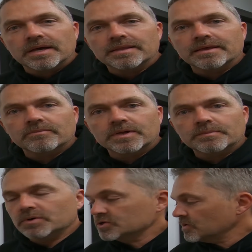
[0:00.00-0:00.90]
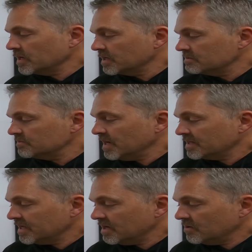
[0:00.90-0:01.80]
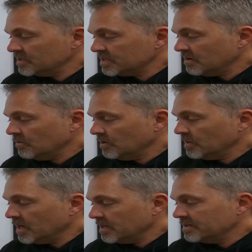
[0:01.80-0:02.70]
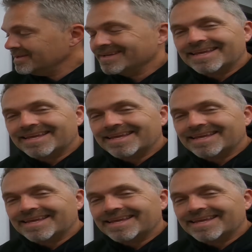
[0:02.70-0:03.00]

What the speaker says: and then when the push rod comes back down, it's got oil behind it,